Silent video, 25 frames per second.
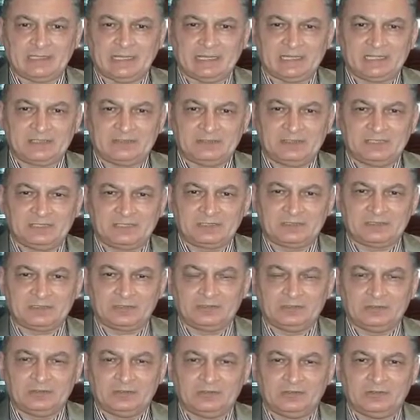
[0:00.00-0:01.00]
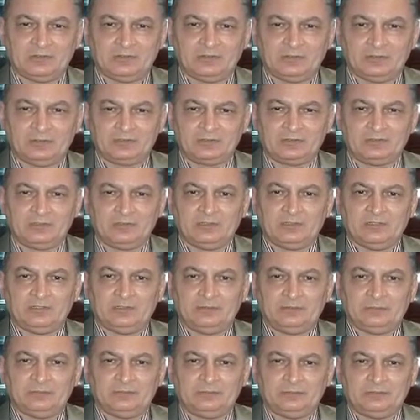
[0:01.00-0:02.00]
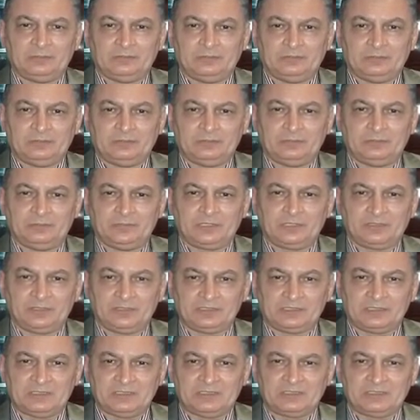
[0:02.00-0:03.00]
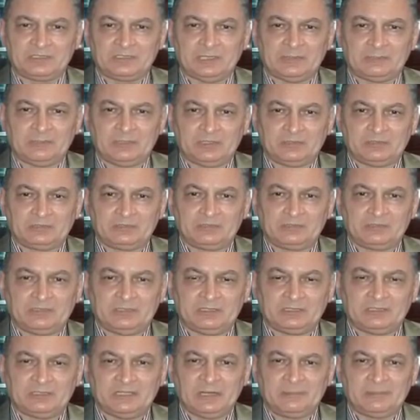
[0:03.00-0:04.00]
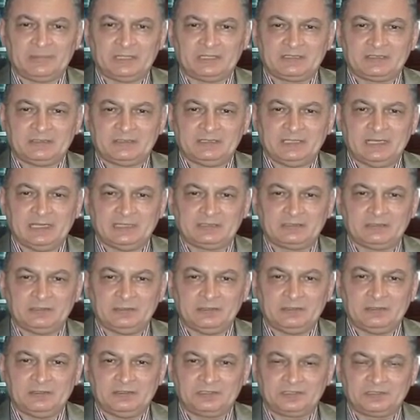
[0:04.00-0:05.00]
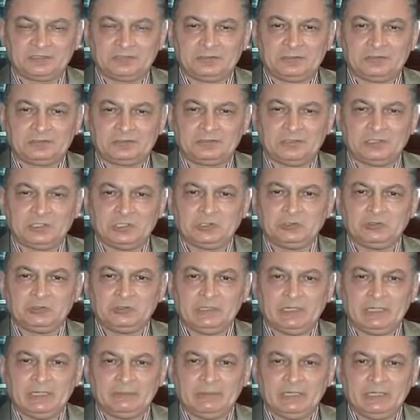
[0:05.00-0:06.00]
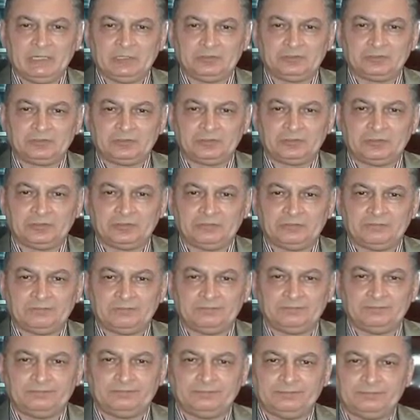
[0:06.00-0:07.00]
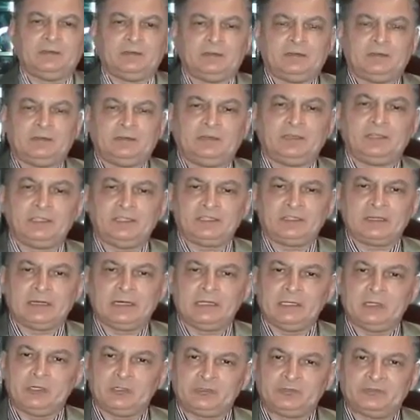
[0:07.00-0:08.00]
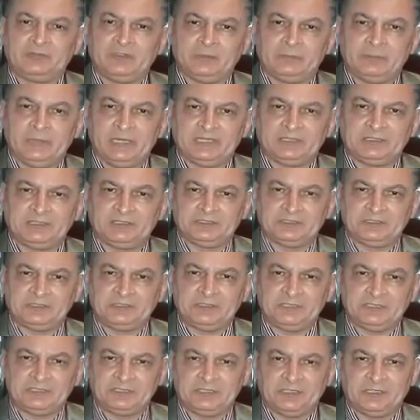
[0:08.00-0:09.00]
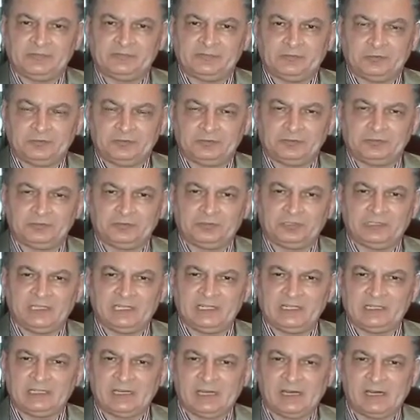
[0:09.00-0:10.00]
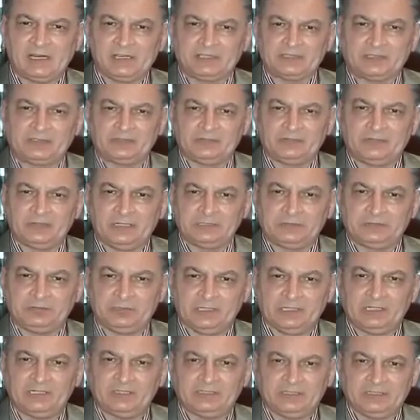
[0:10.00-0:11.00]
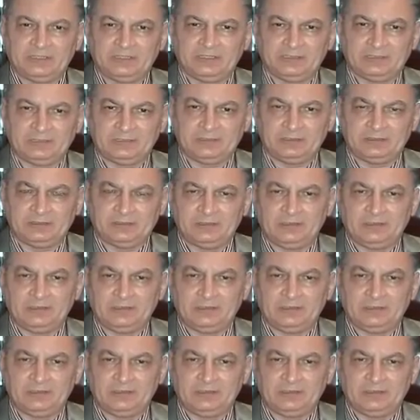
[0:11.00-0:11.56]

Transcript: language or because it's about a topic that learners don't know about. Reading aloud will make it easier for you to realize what you are reading.